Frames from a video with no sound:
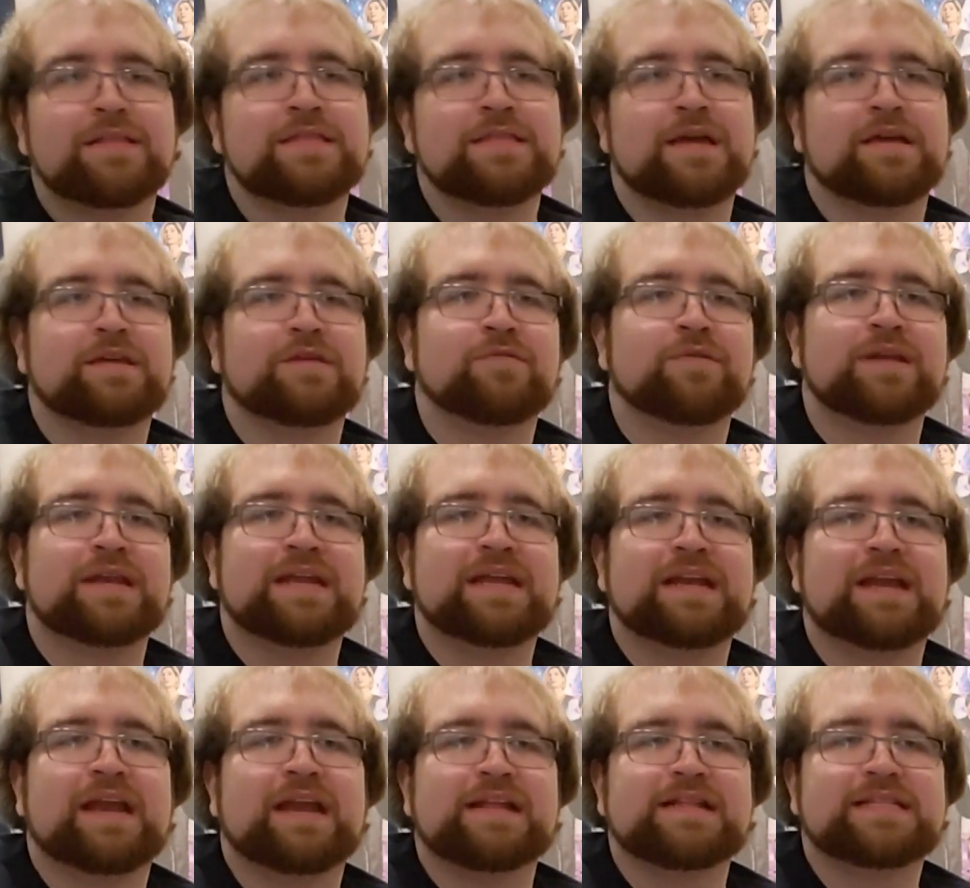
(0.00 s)
that you
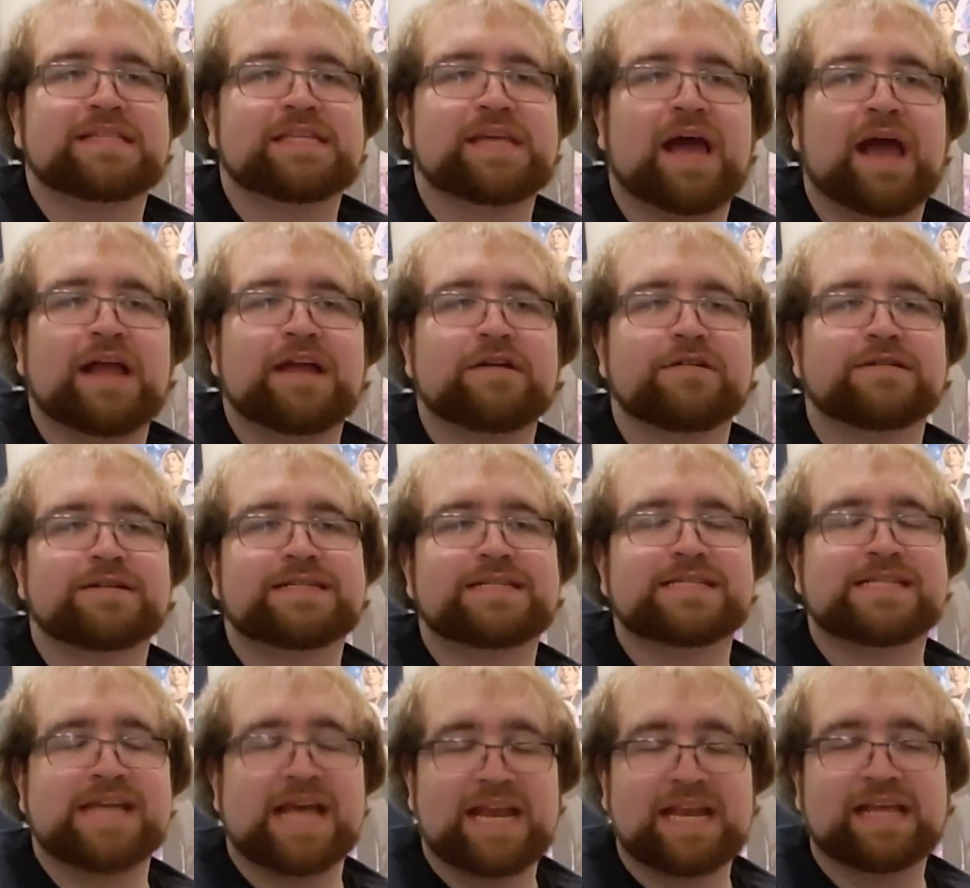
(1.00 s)
need an entire
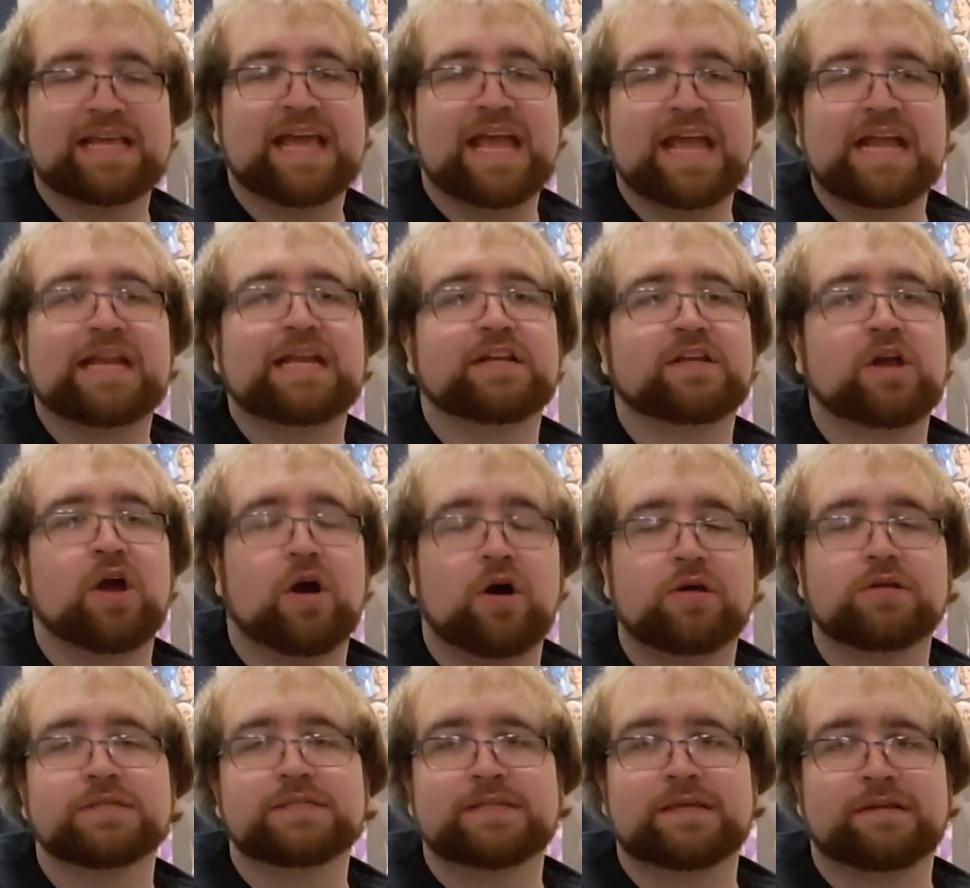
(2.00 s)
dedicated
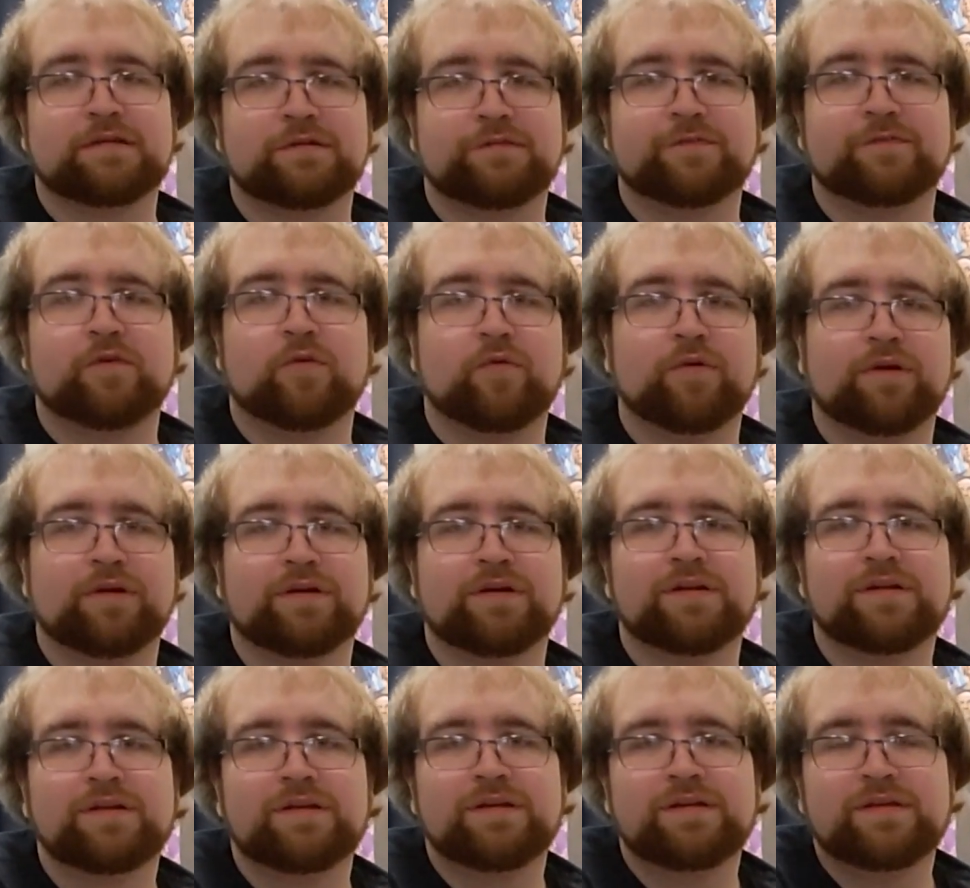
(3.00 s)
call center
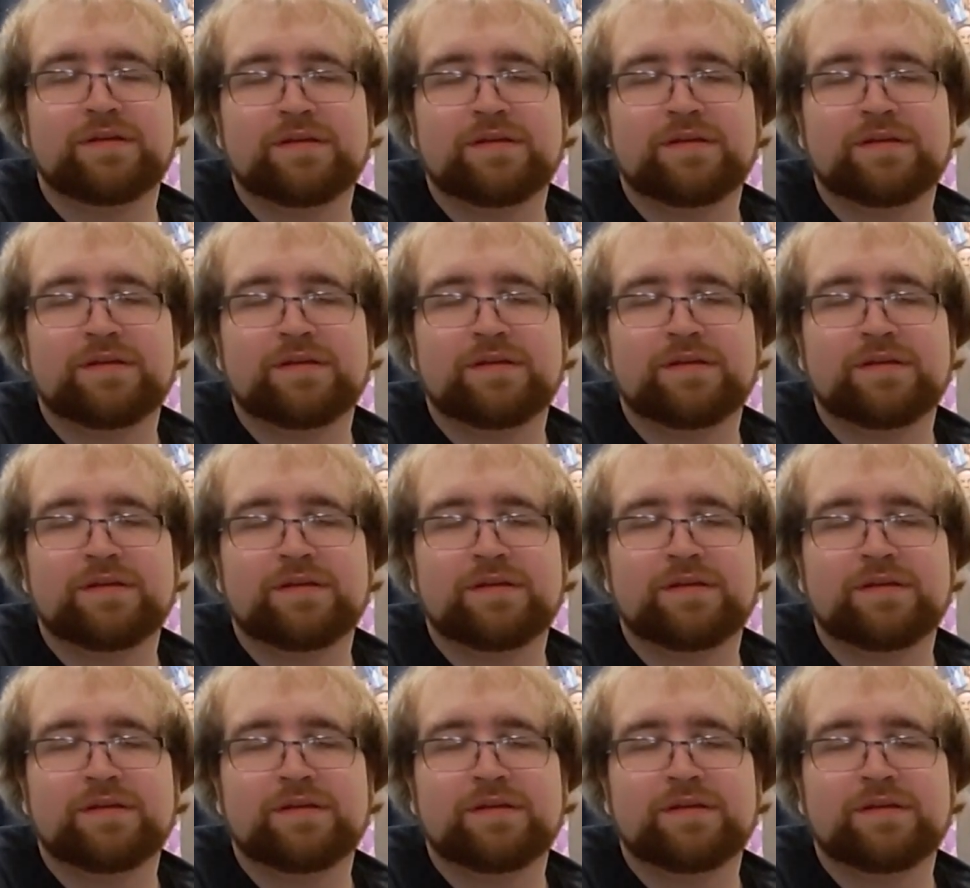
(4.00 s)
for.